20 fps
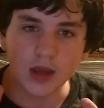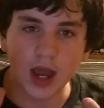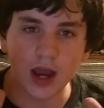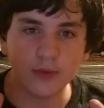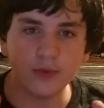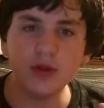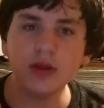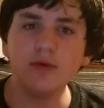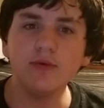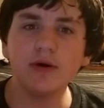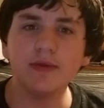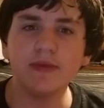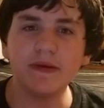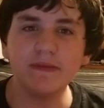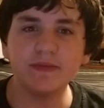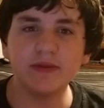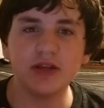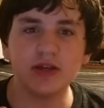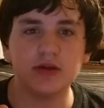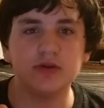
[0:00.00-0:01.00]
I really want
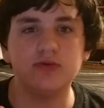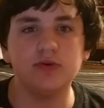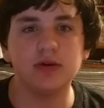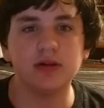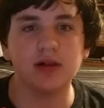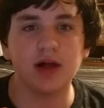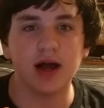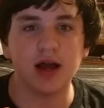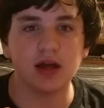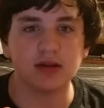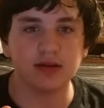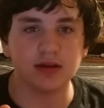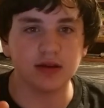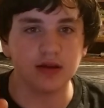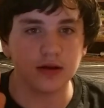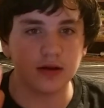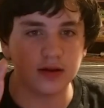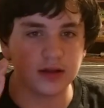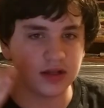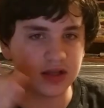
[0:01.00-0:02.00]
them to
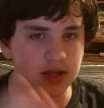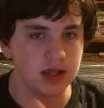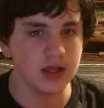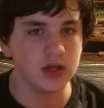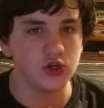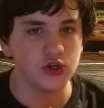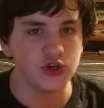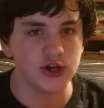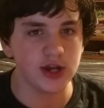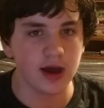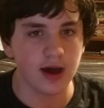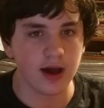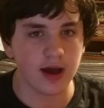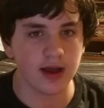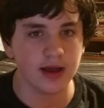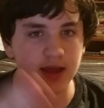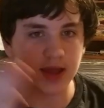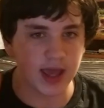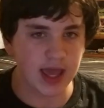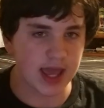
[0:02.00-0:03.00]
utilize
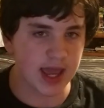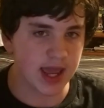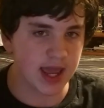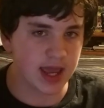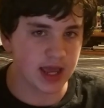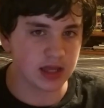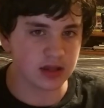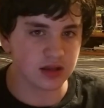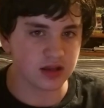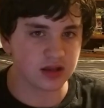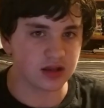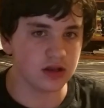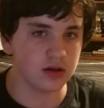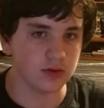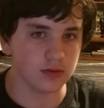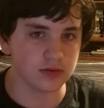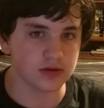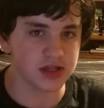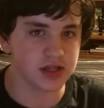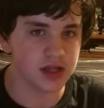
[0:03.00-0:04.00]
CGI and
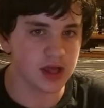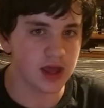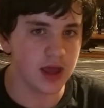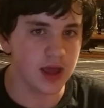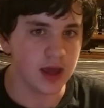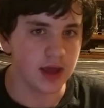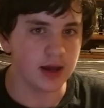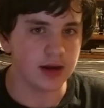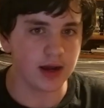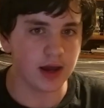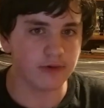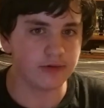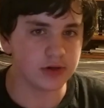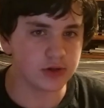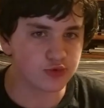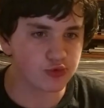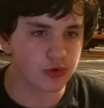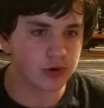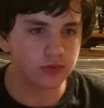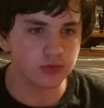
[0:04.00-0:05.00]
suits. Now,
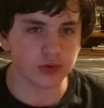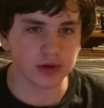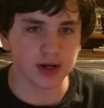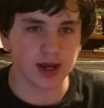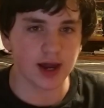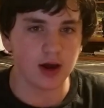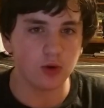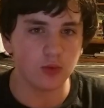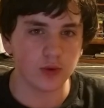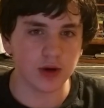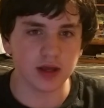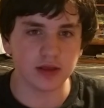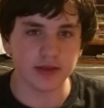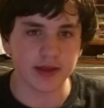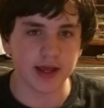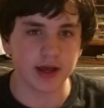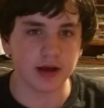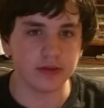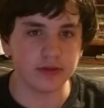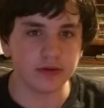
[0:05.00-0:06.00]
which one would outweigh
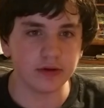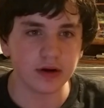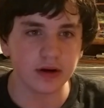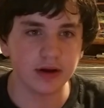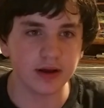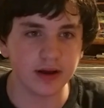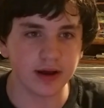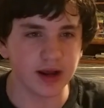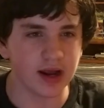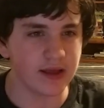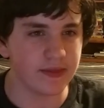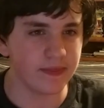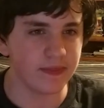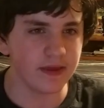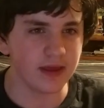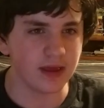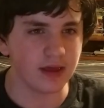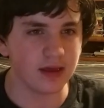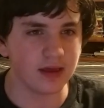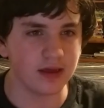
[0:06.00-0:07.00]
the other? I
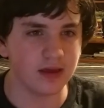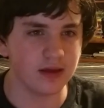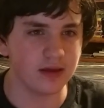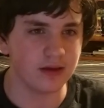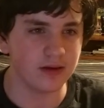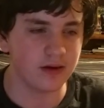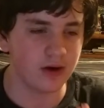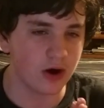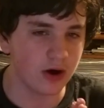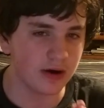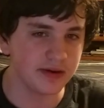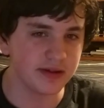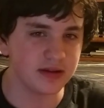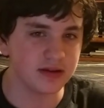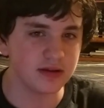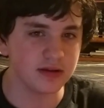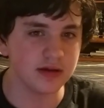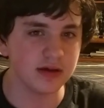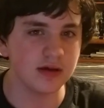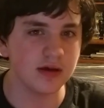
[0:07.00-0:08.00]
think,
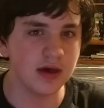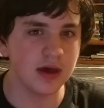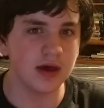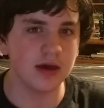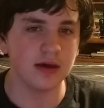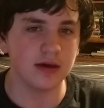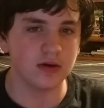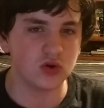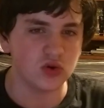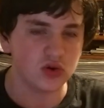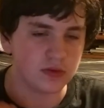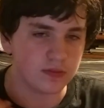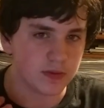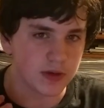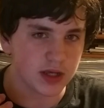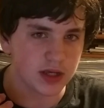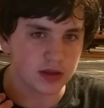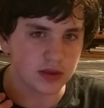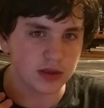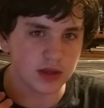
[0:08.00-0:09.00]
honestly, it would
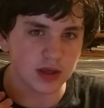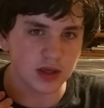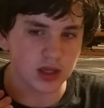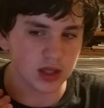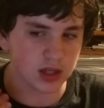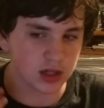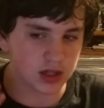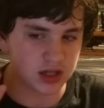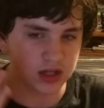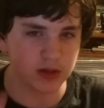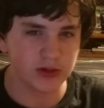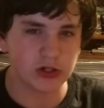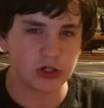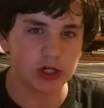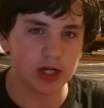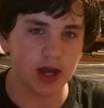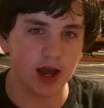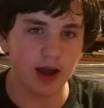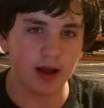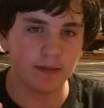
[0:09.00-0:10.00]
be the
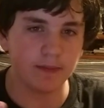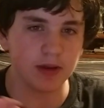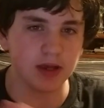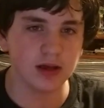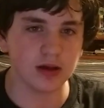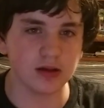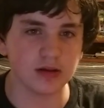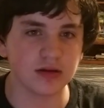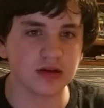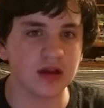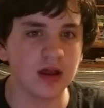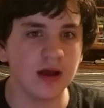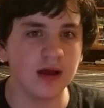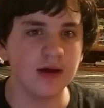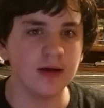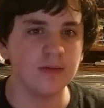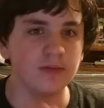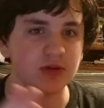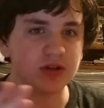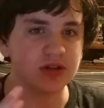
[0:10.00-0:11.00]
CGI, because
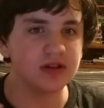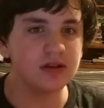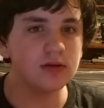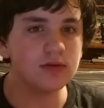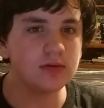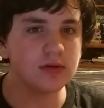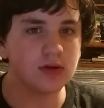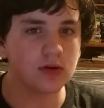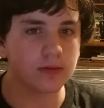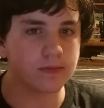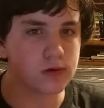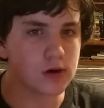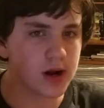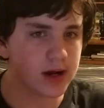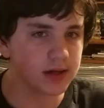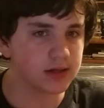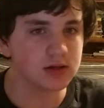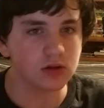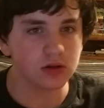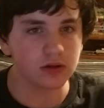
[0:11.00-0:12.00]
the suits are
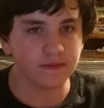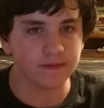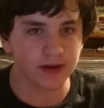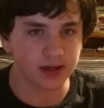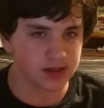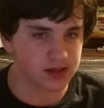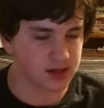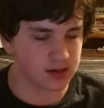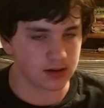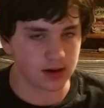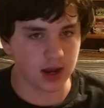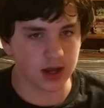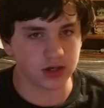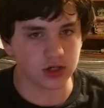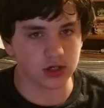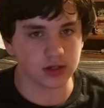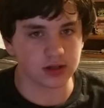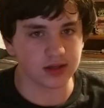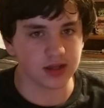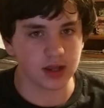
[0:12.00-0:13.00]
practical effects, I
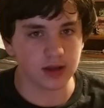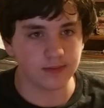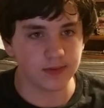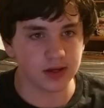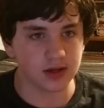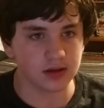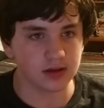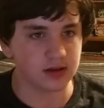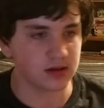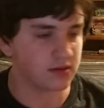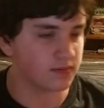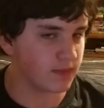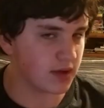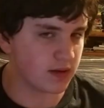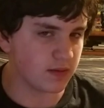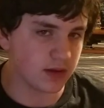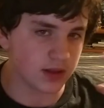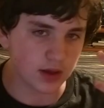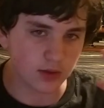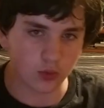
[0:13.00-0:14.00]
should say, because
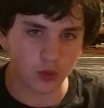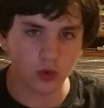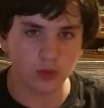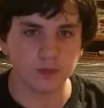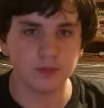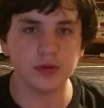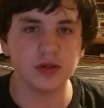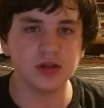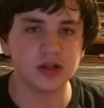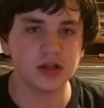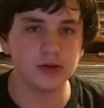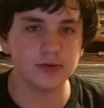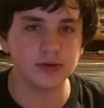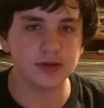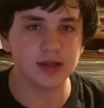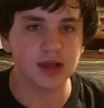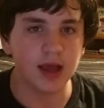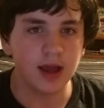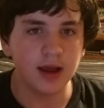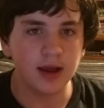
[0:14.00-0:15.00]
maybe they won't be
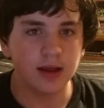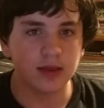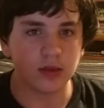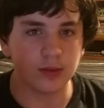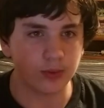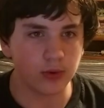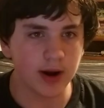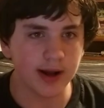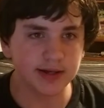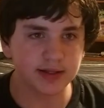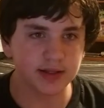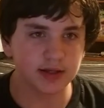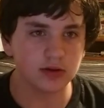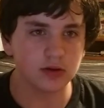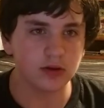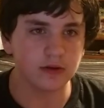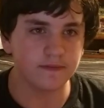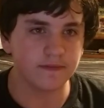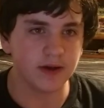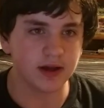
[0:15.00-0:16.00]
suits. The
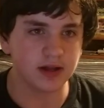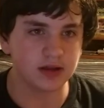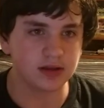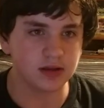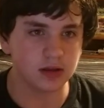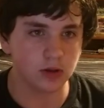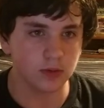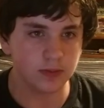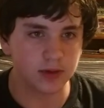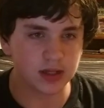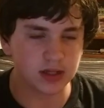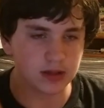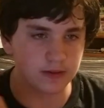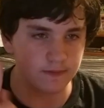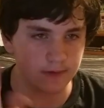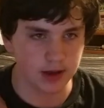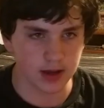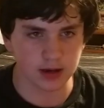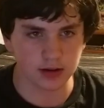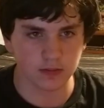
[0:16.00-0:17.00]
practical effects, though, because
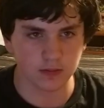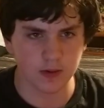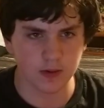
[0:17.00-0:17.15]
if you guys